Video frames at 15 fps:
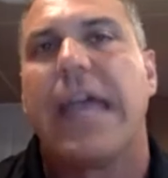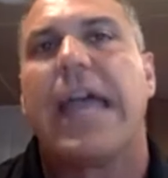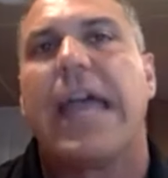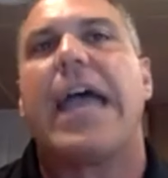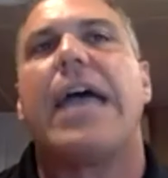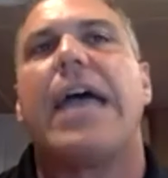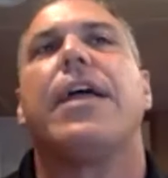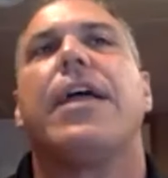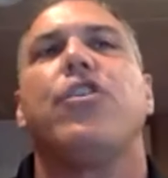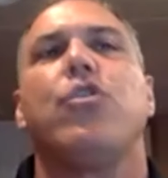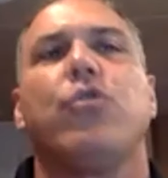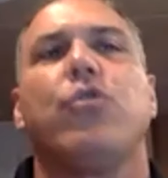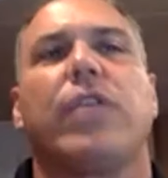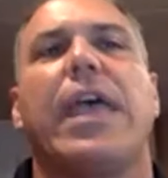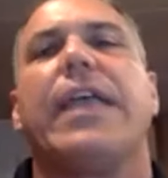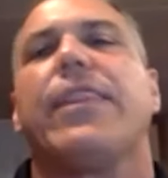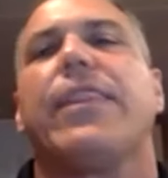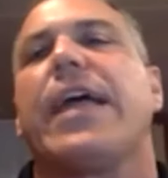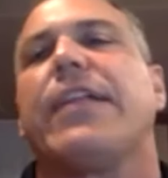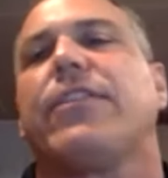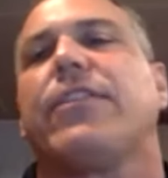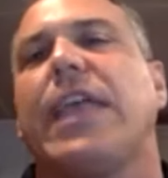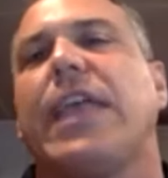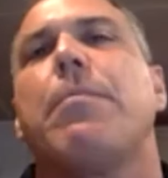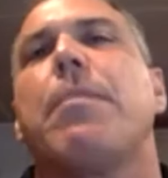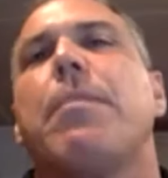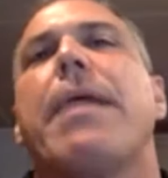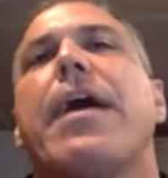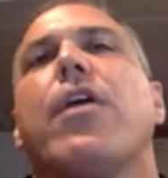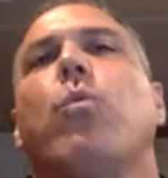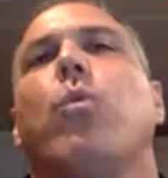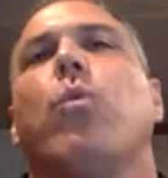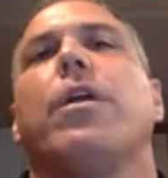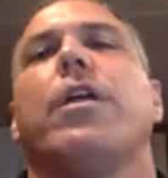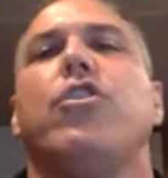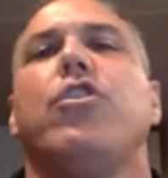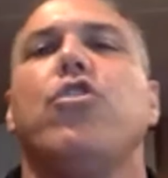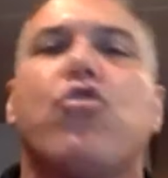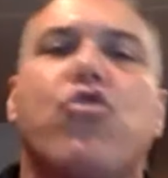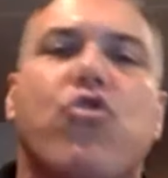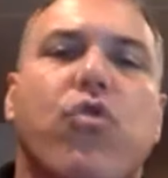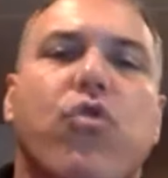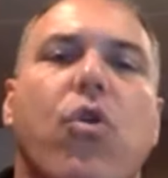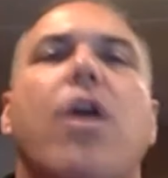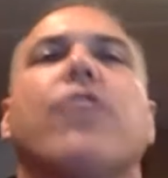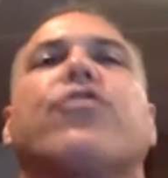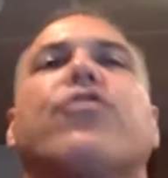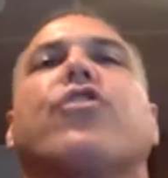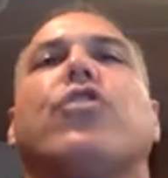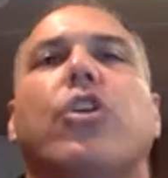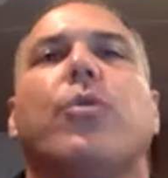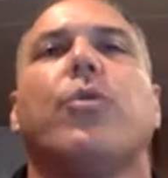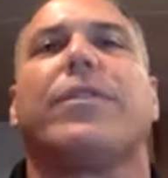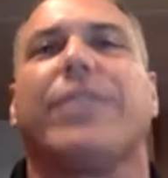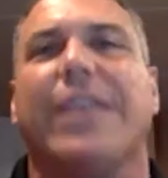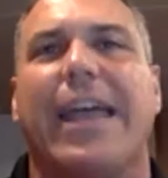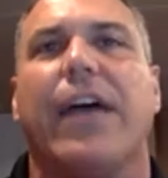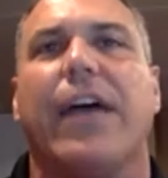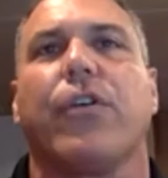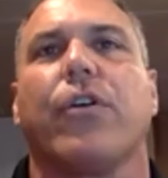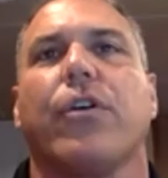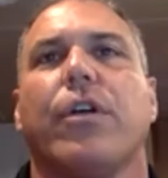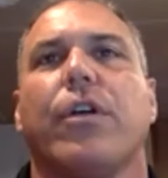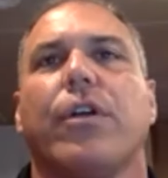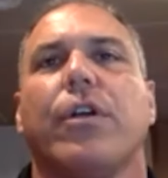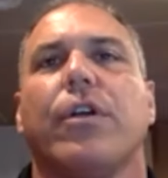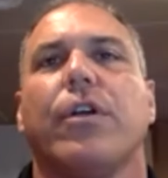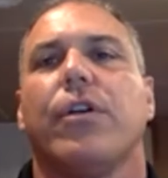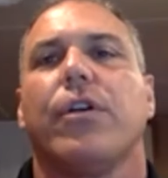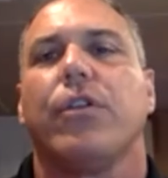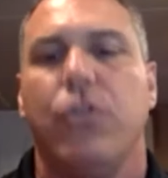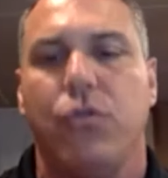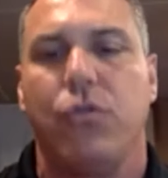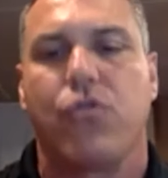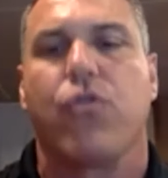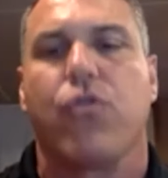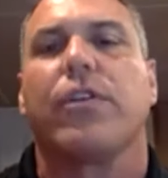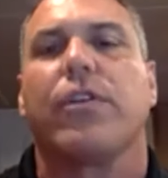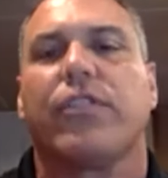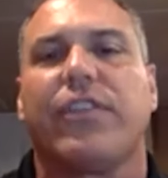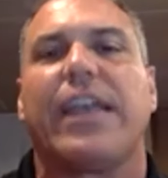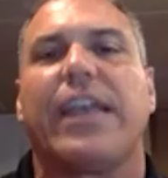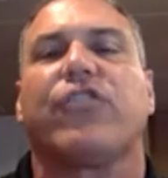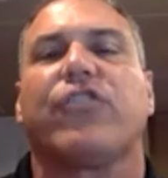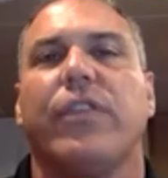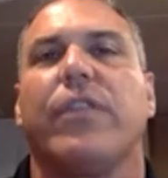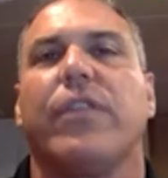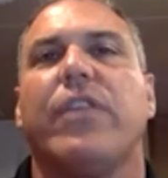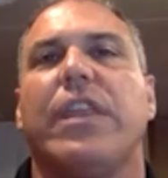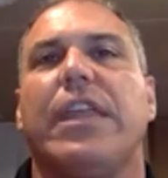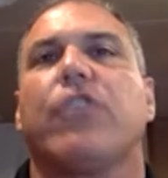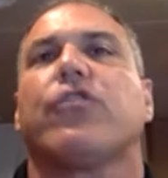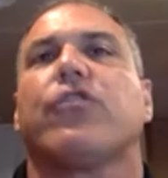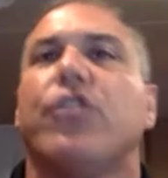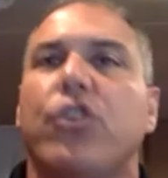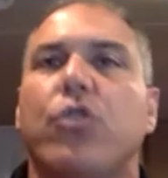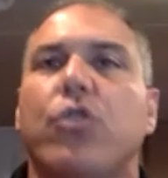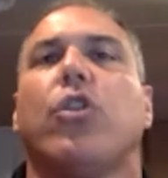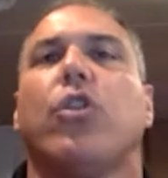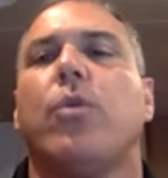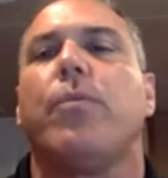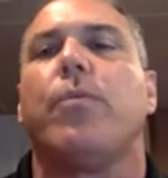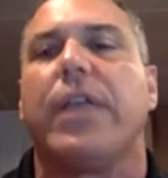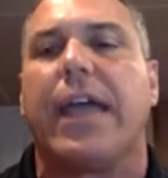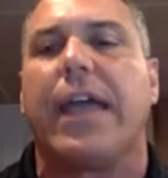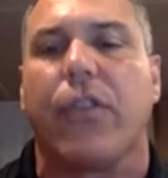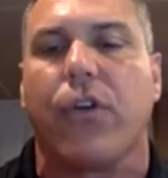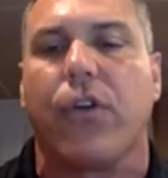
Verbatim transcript: and then you take that same amount of wood and you cross glue it together, you cross-section the veneers and you glue them together,